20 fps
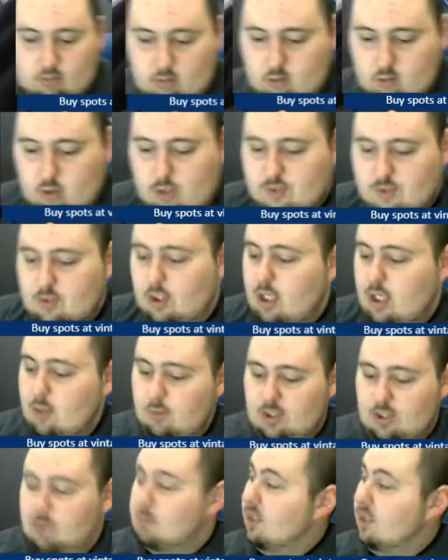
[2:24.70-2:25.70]
So, okay, we
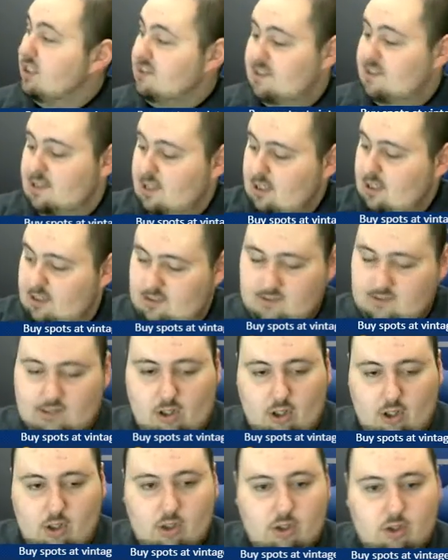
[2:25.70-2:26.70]
didn't bust it yet. It's
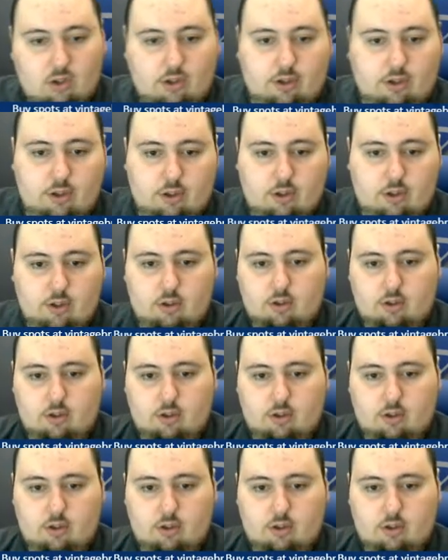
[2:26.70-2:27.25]
all good.